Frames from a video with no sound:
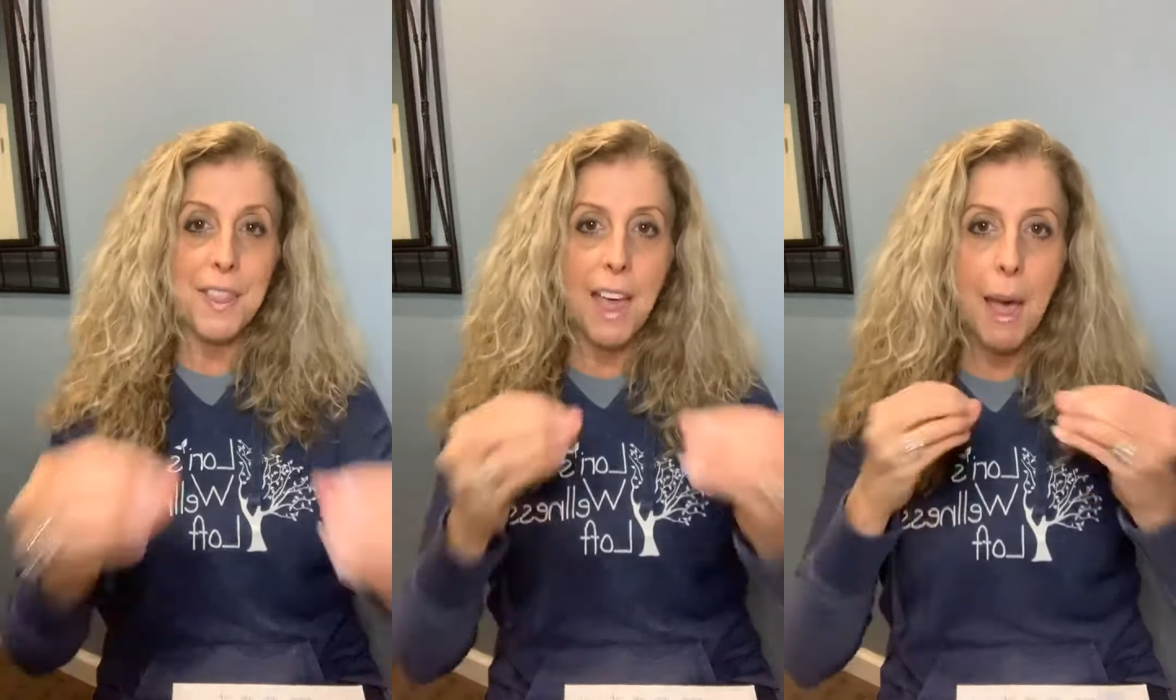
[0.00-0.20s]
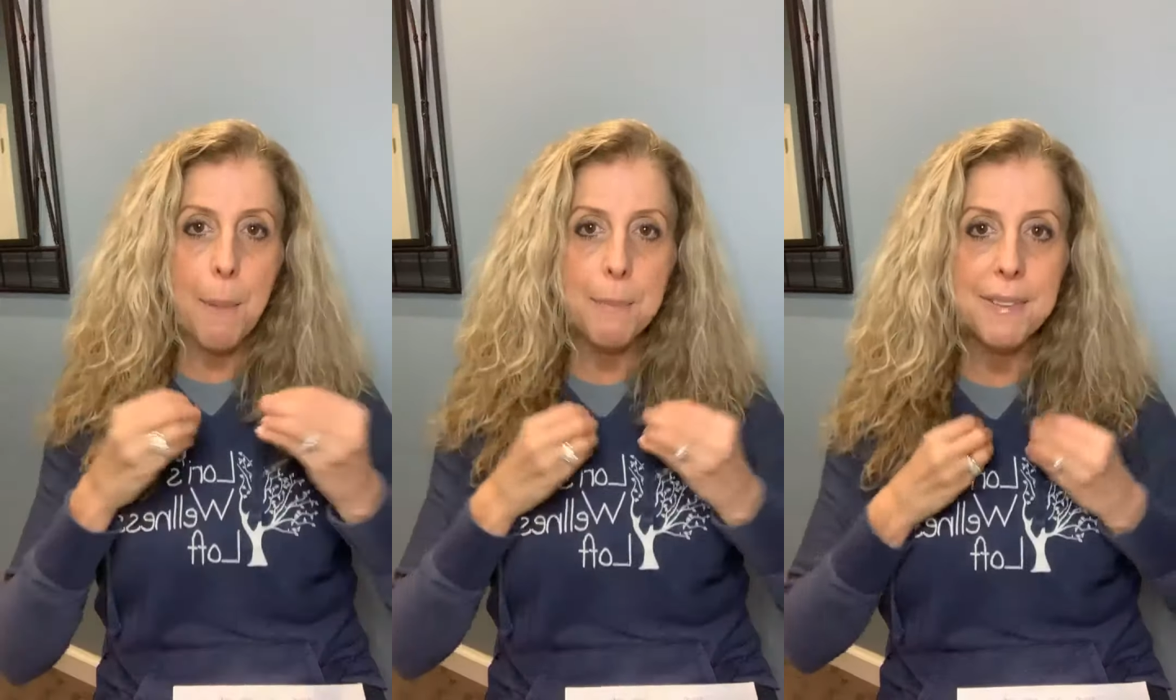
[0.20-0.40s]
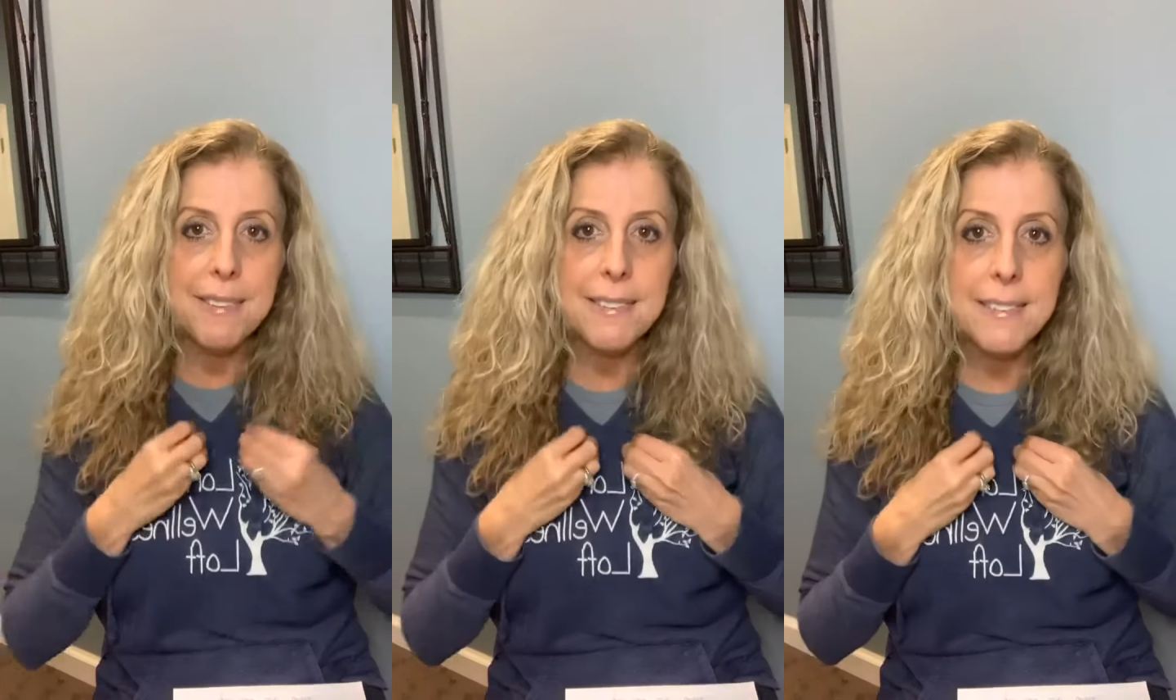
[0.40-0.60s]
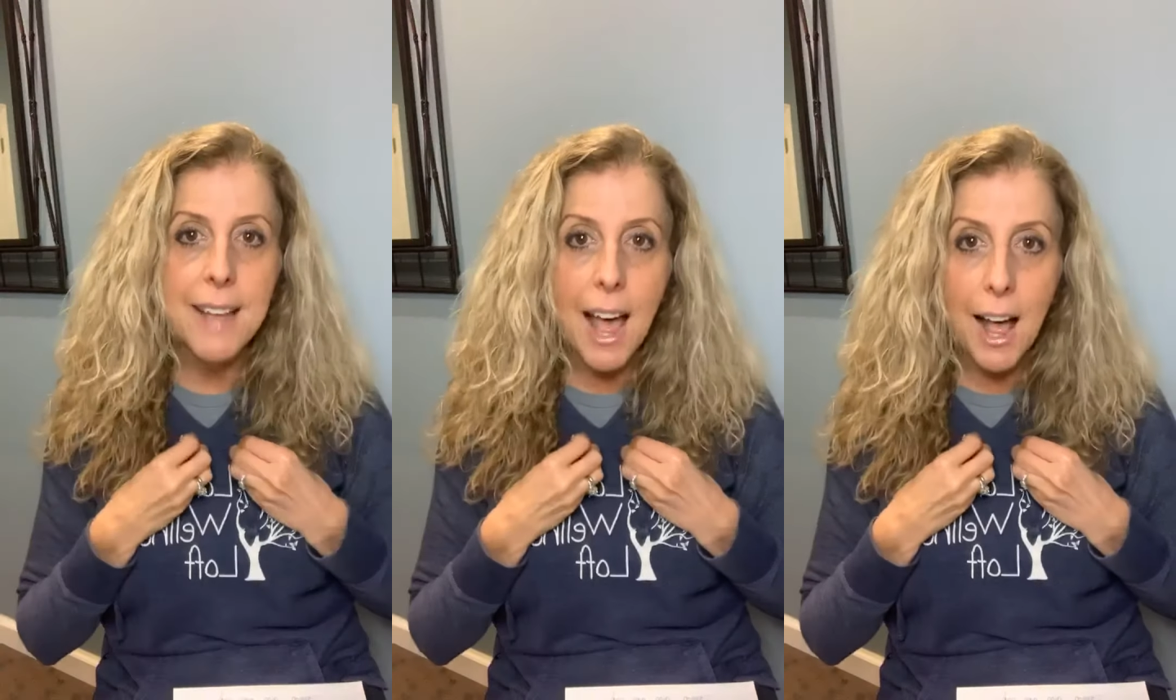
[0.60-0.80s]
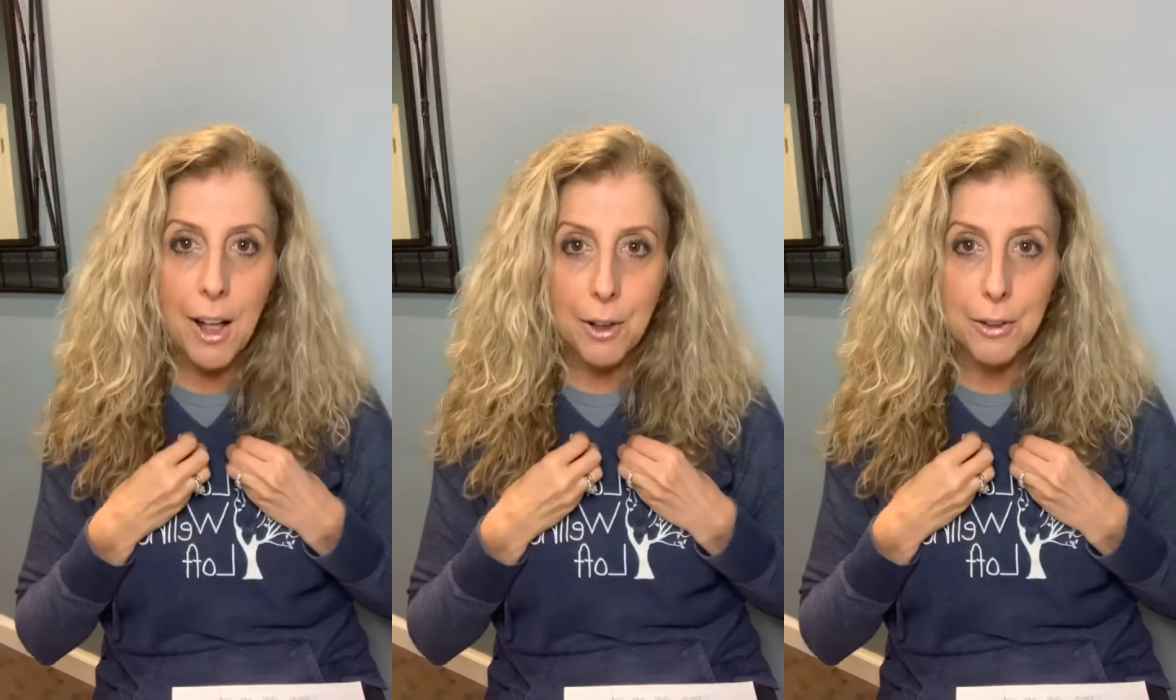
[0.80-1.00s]

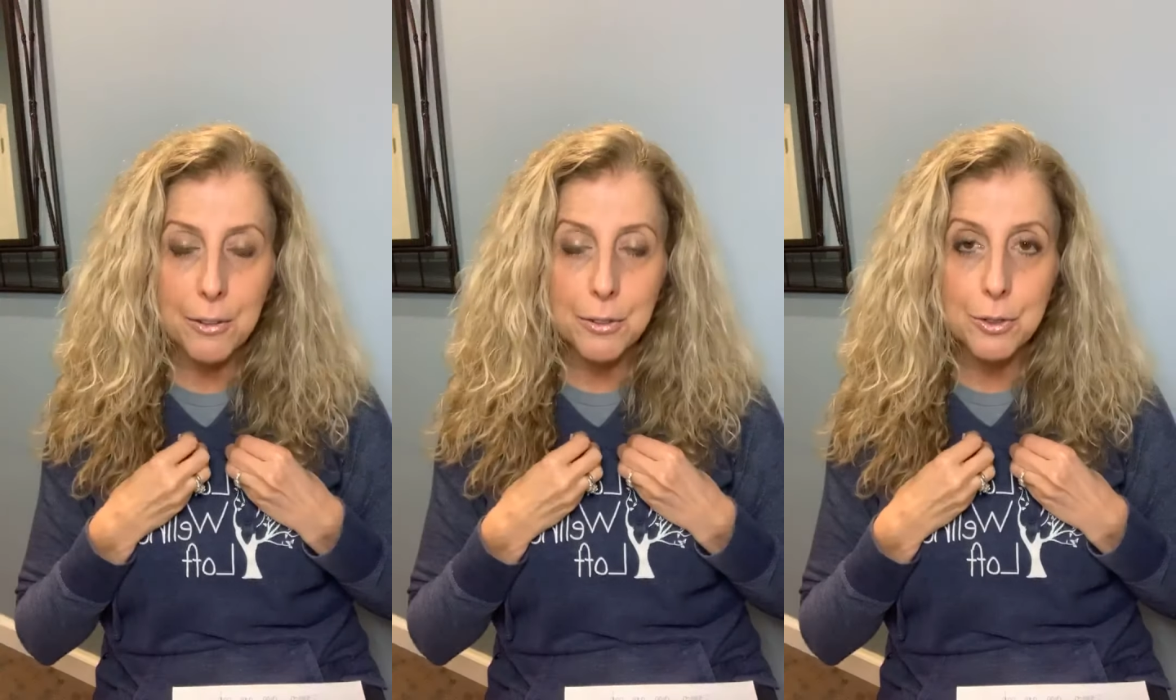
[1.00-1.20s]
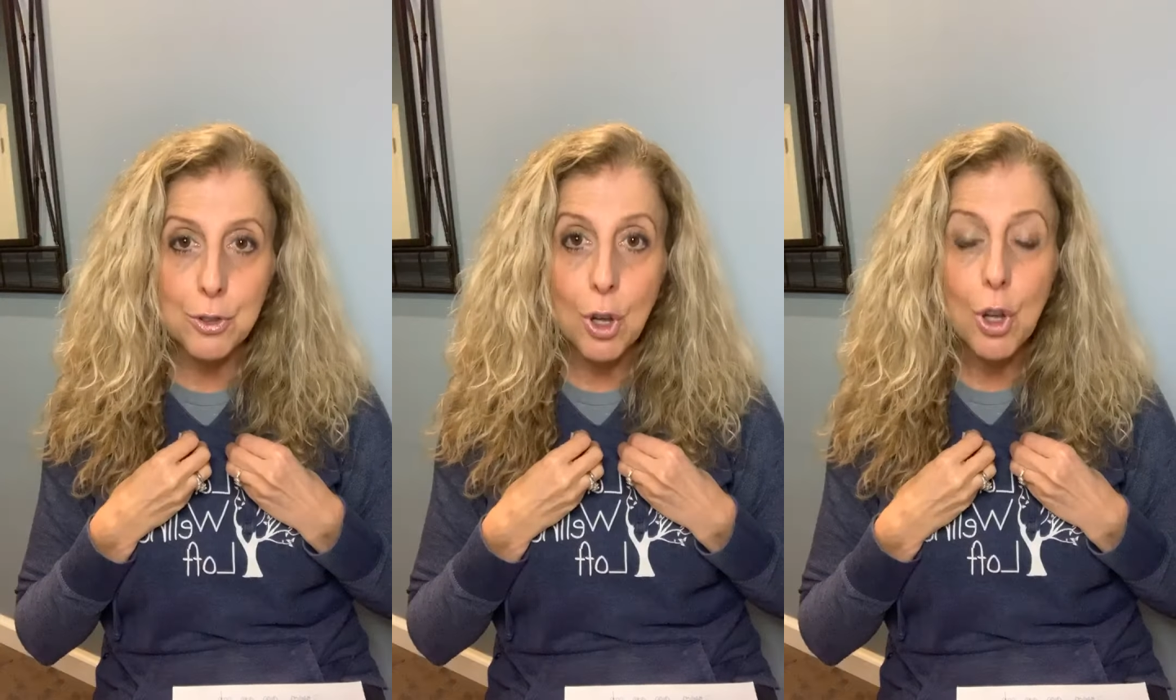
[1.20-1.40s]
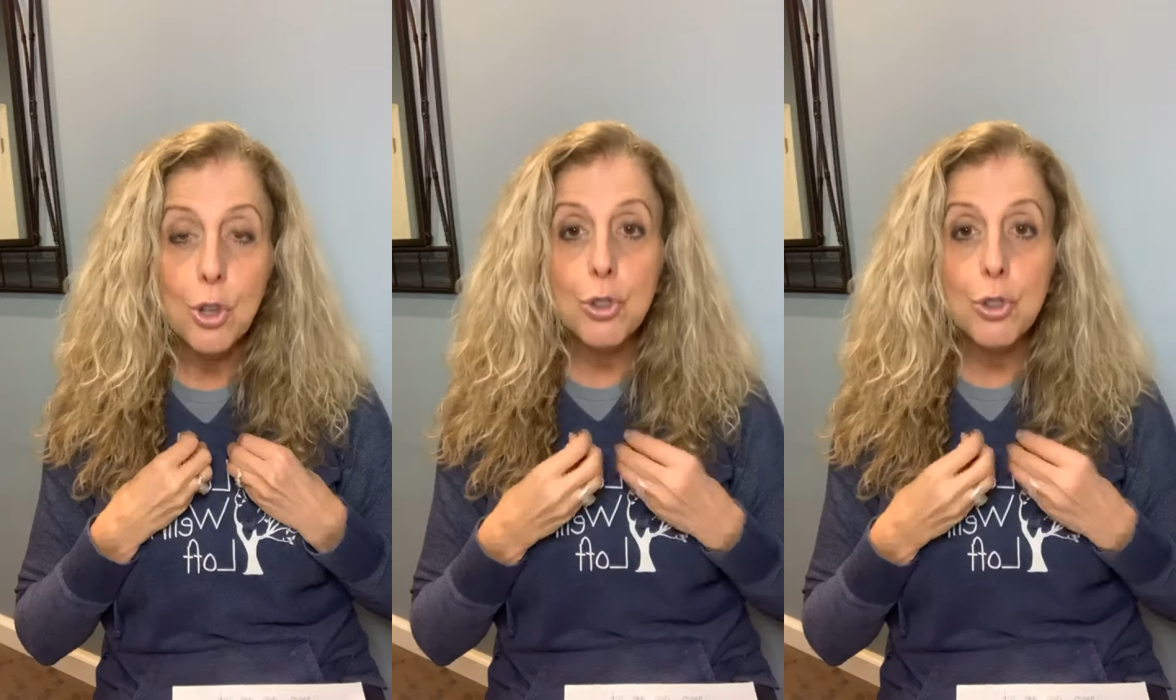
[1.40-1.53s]
themselves.